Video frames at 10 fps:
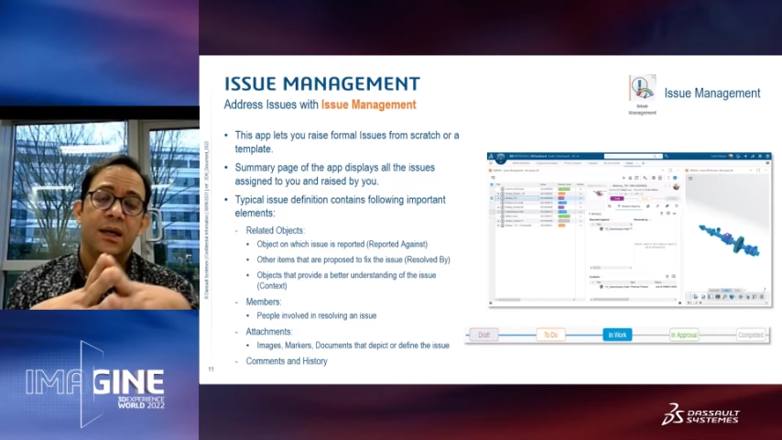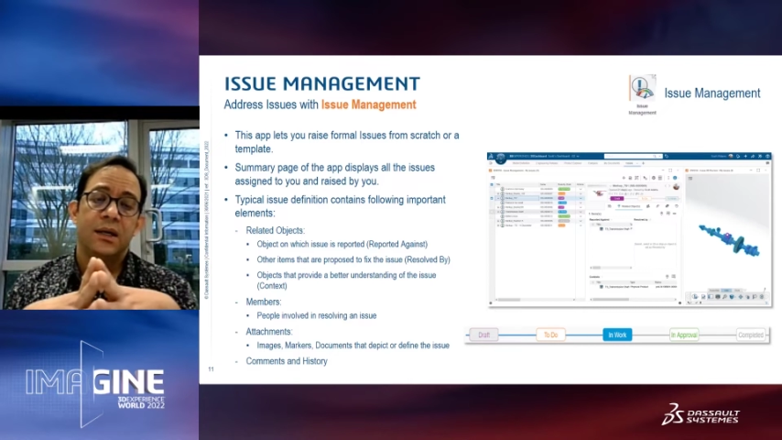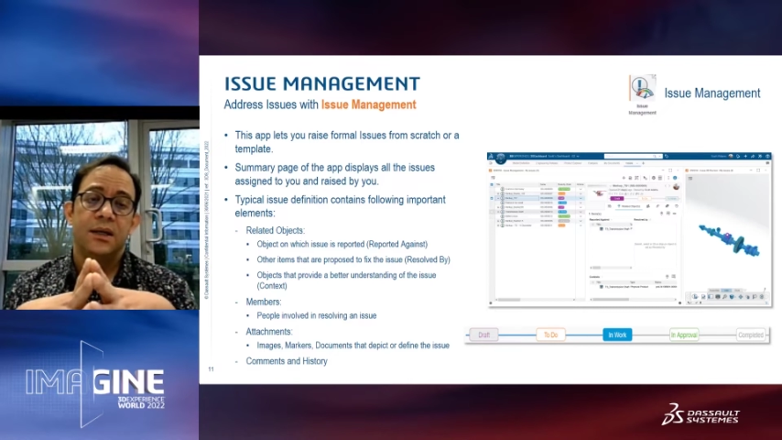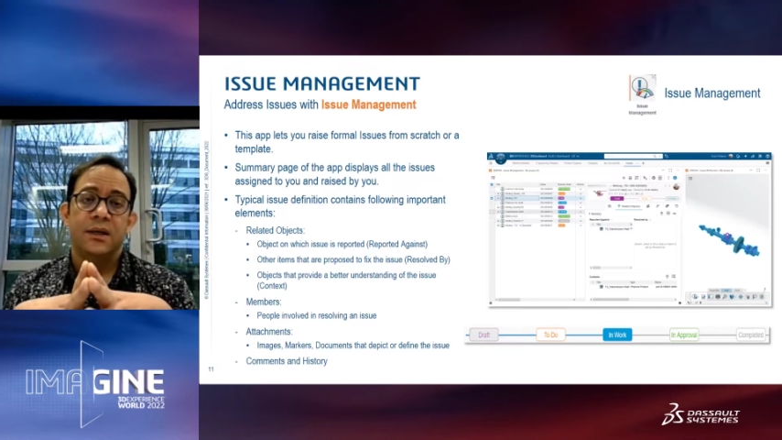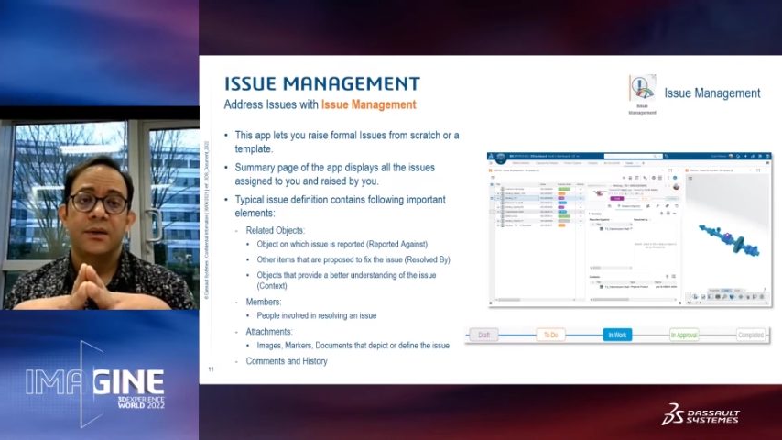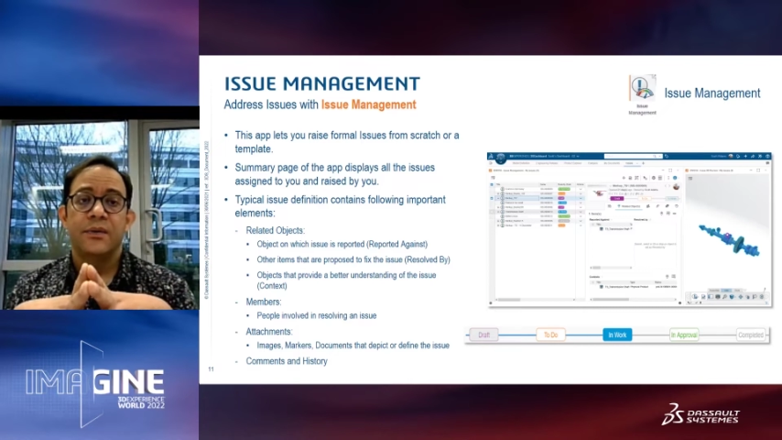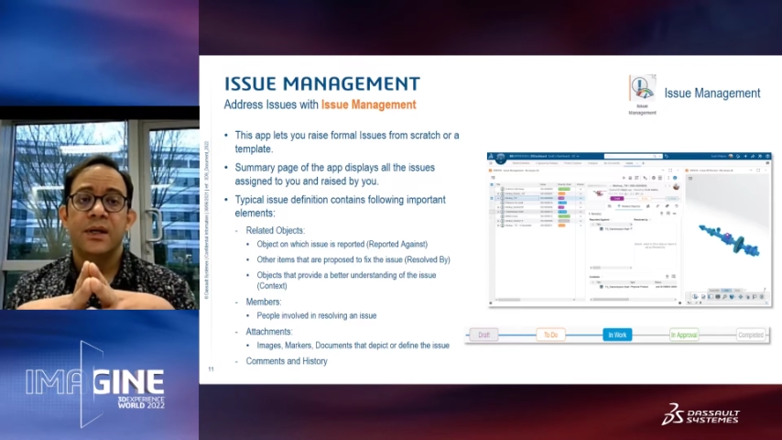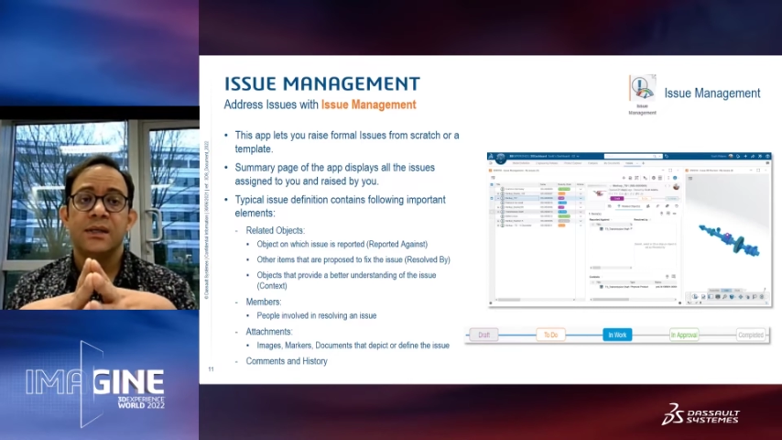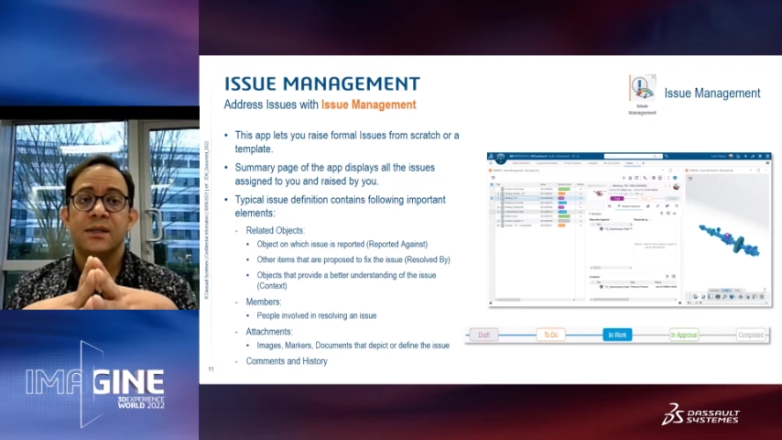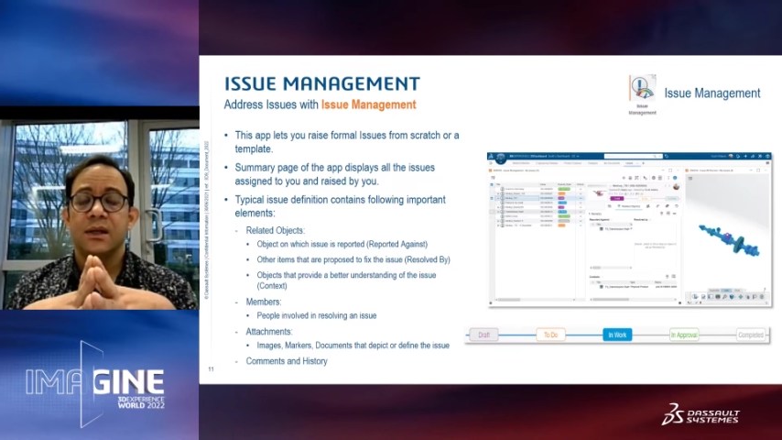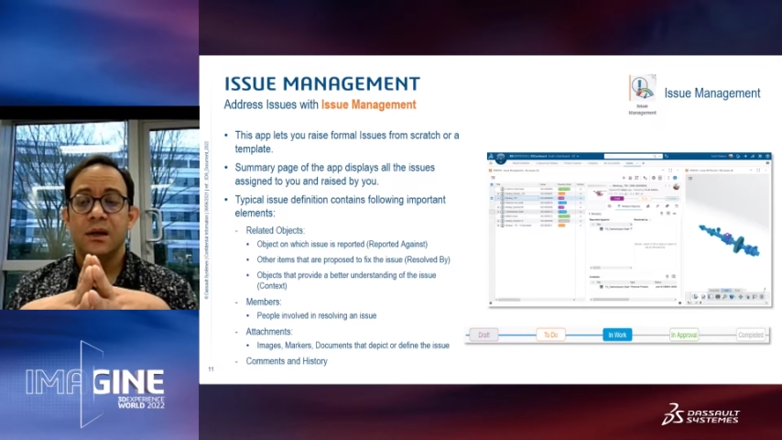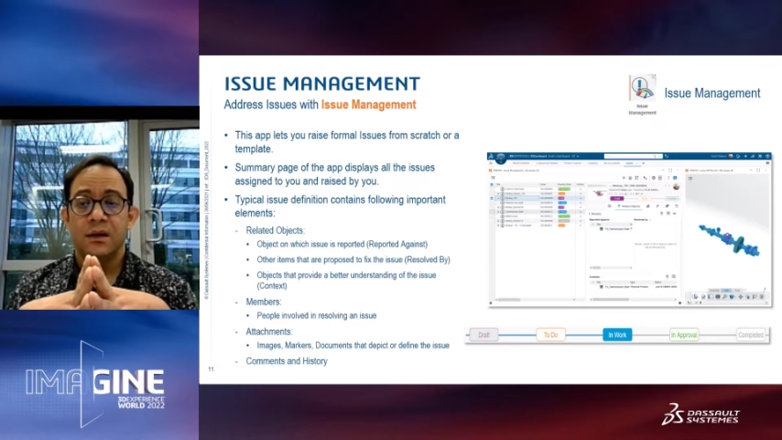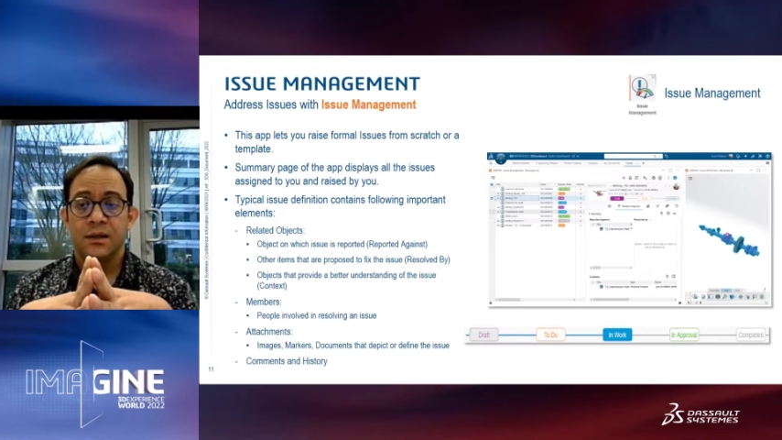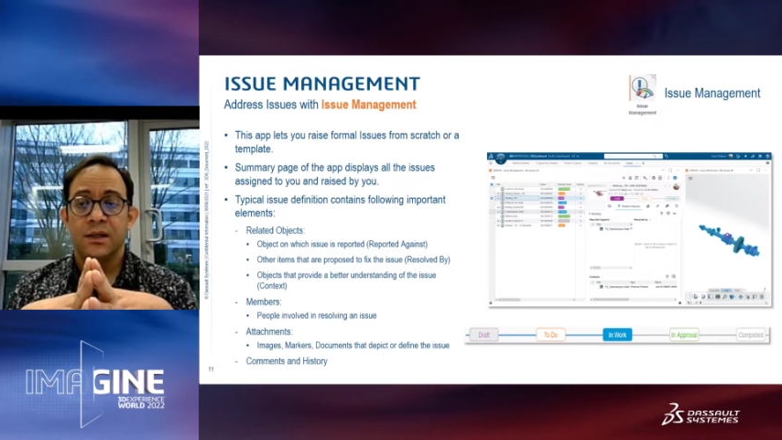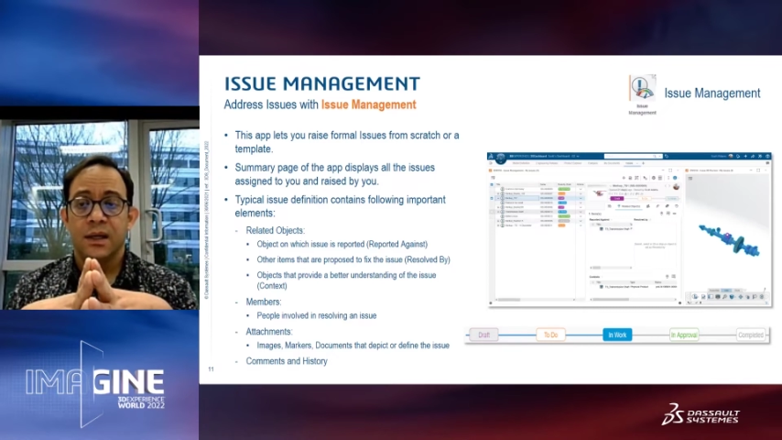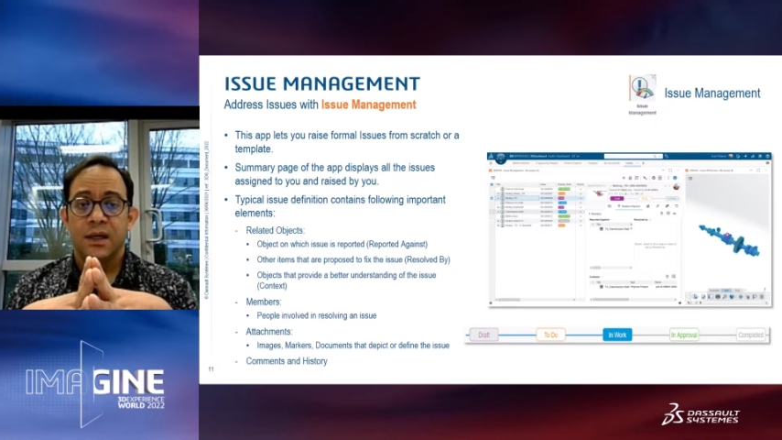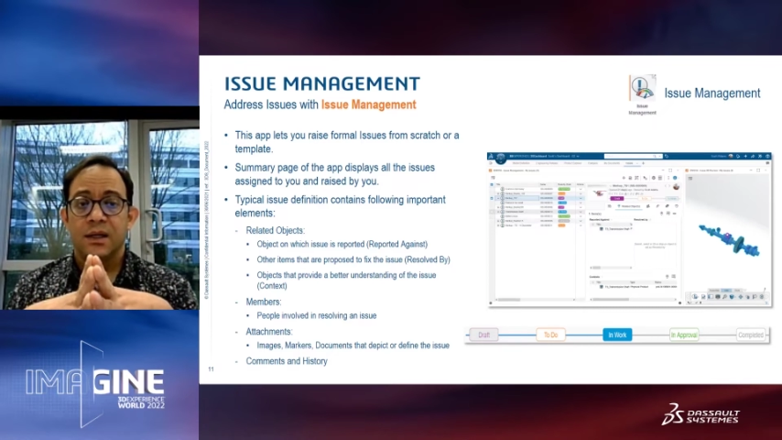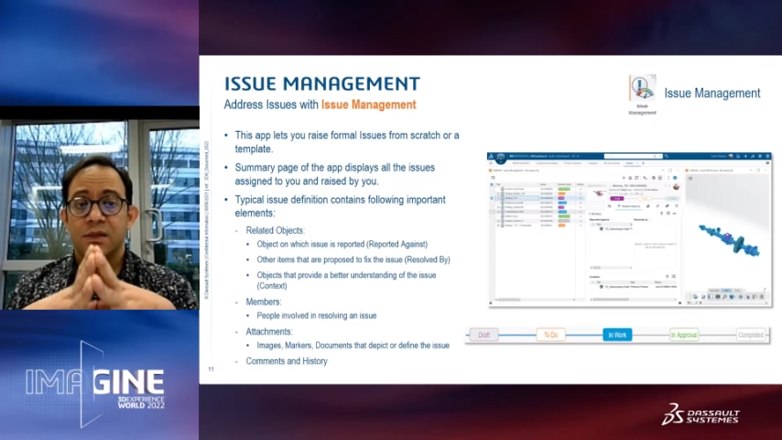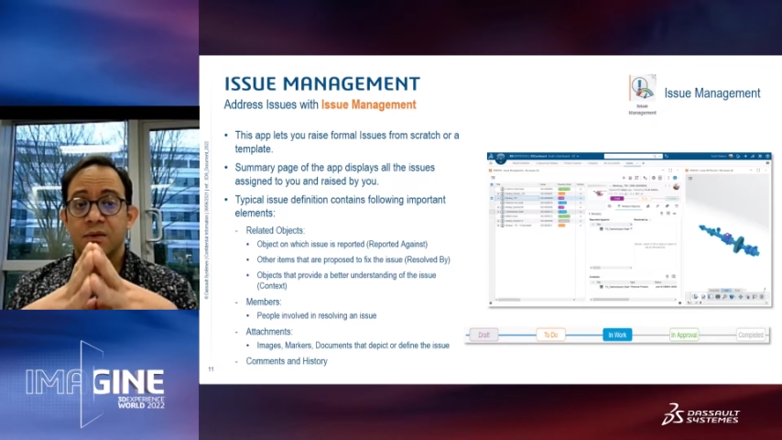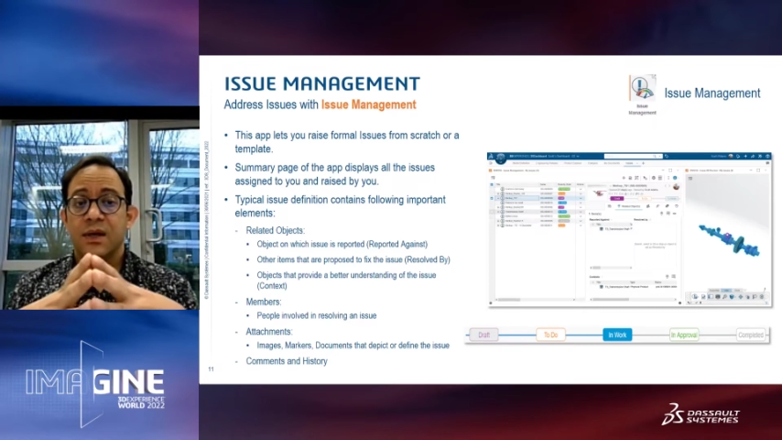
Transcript: raised on, so